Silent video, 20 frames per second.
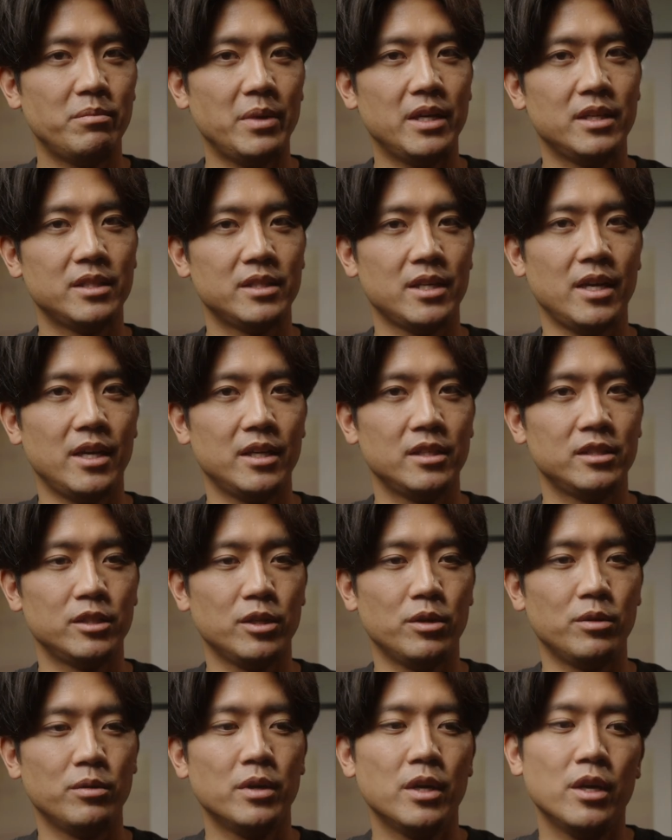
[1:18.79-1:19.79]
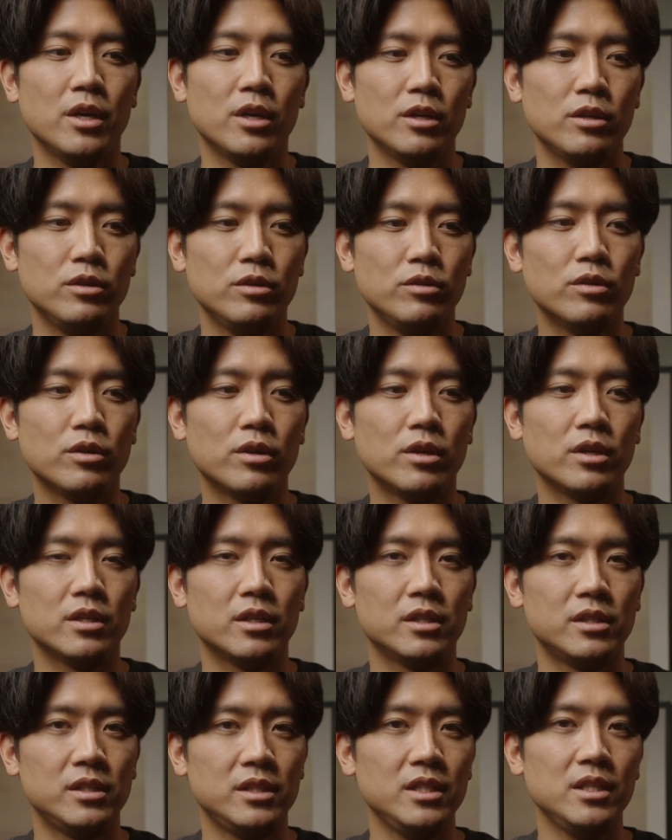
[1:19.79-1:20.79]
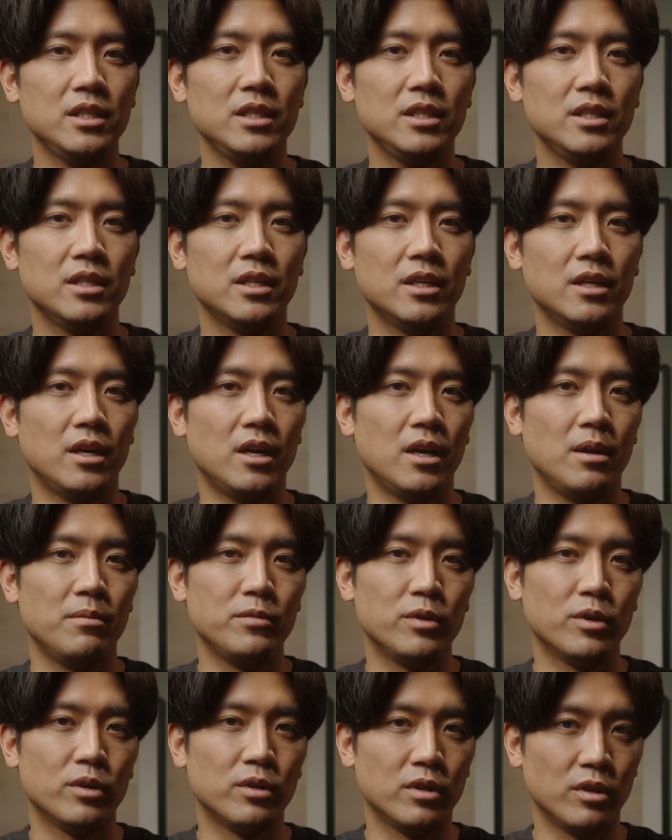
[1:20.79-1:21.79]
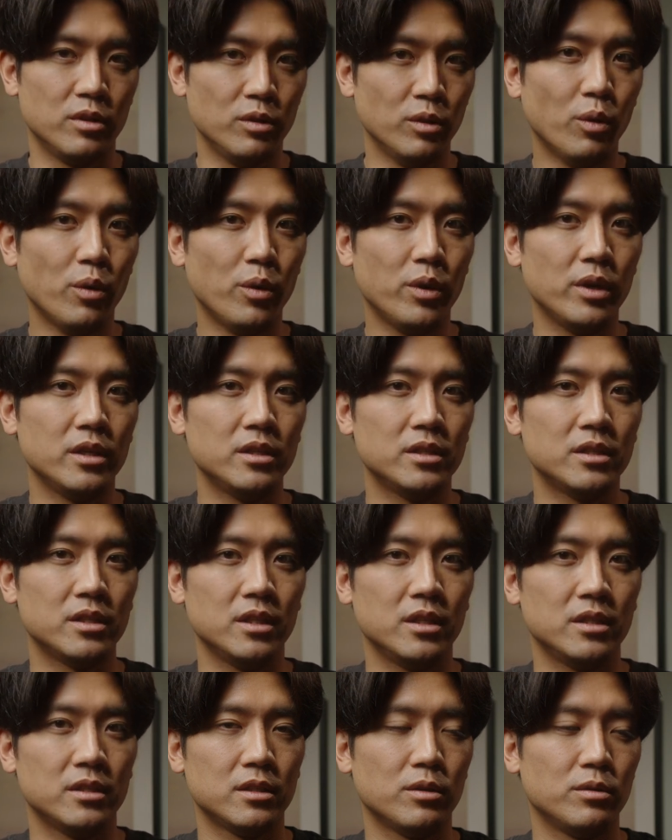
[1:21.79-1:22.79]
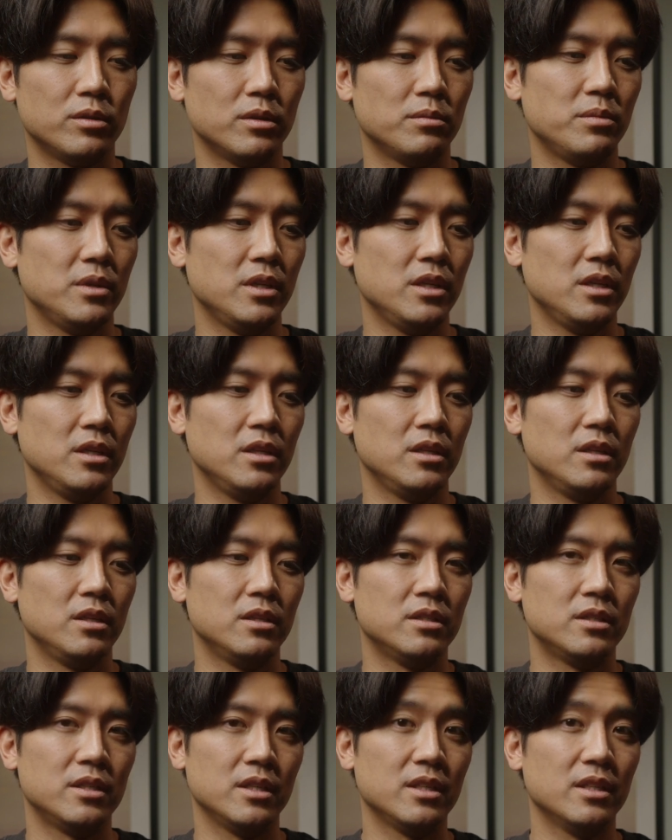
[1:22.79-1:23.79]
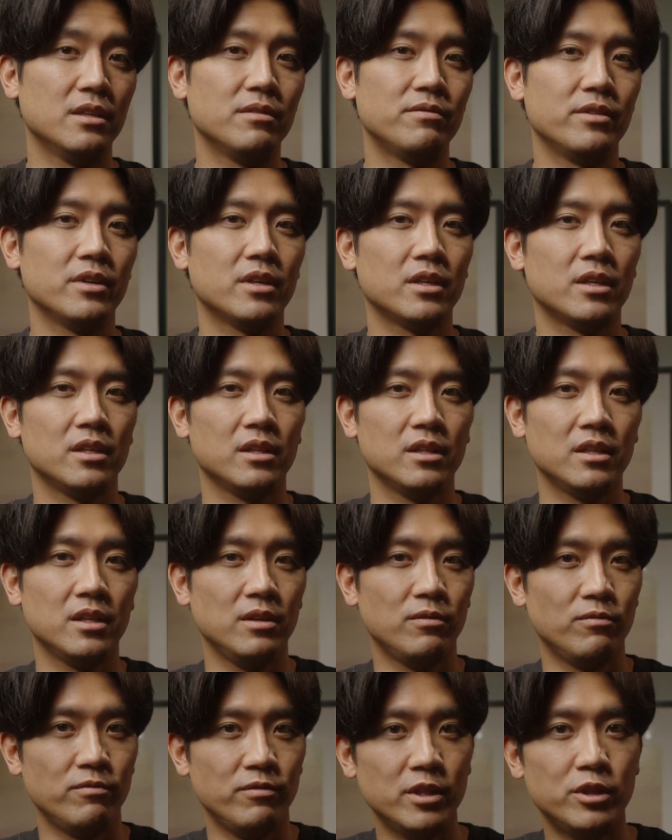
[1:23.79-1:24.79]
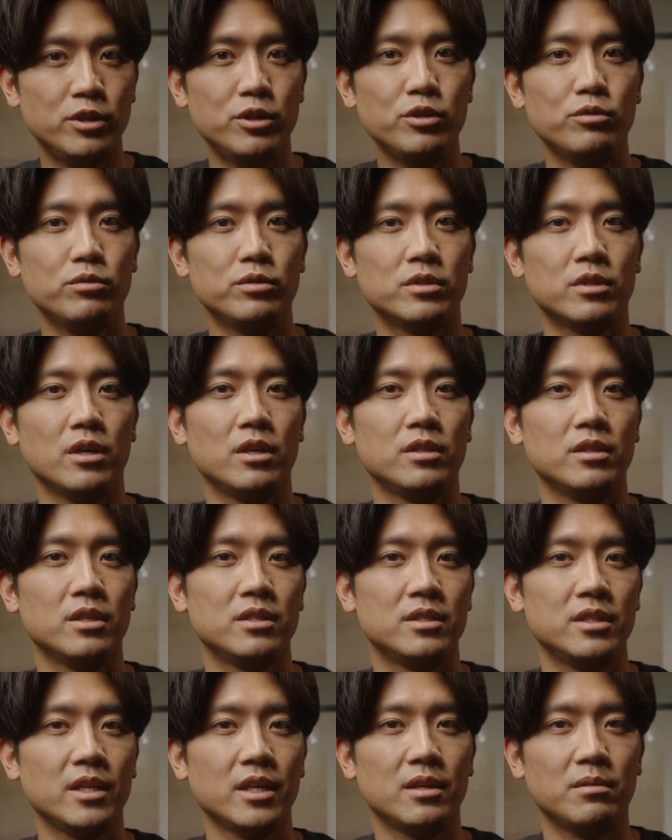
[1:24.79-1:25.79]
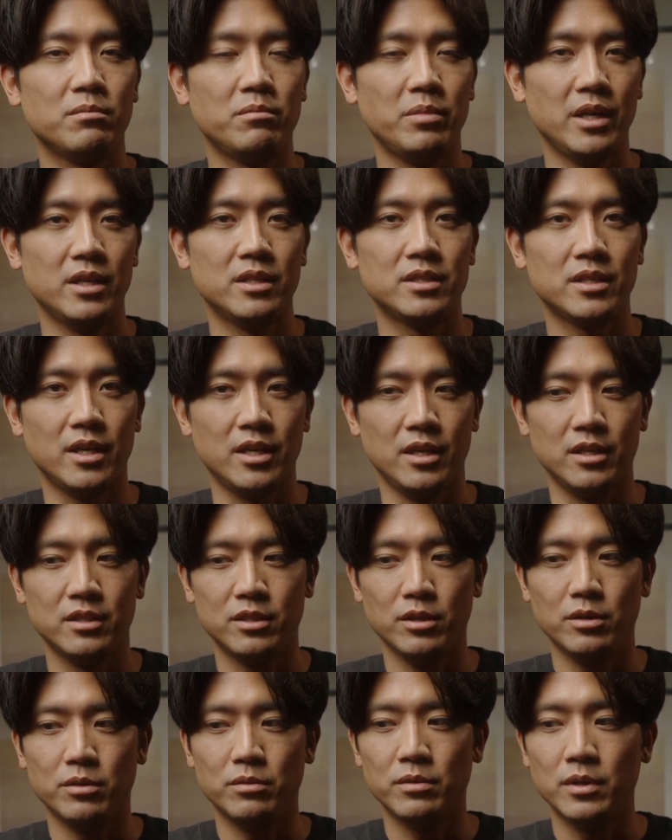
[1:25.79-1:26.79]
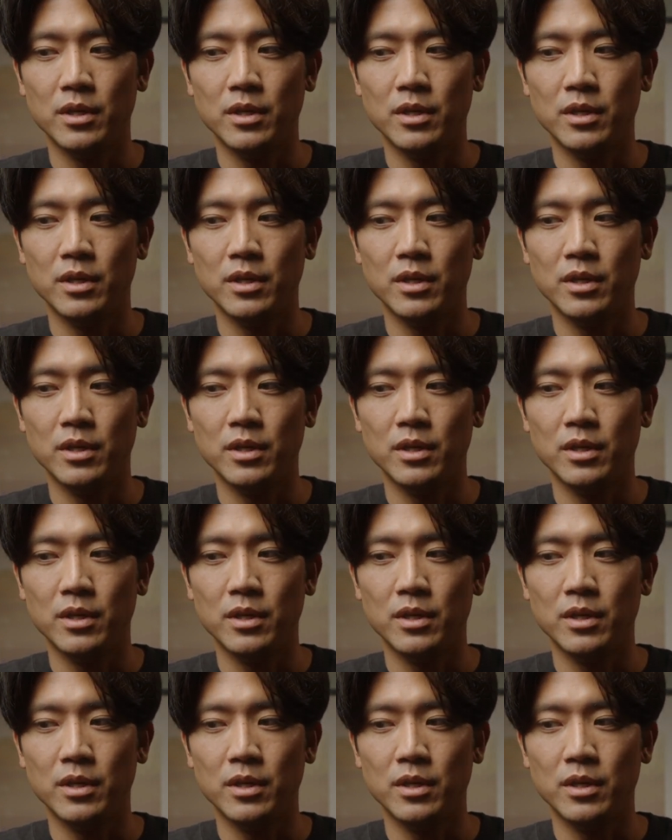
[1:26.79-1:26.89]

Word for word: base ISO, you're gonna see the noise is going to be significantly reduced on the second base ISO.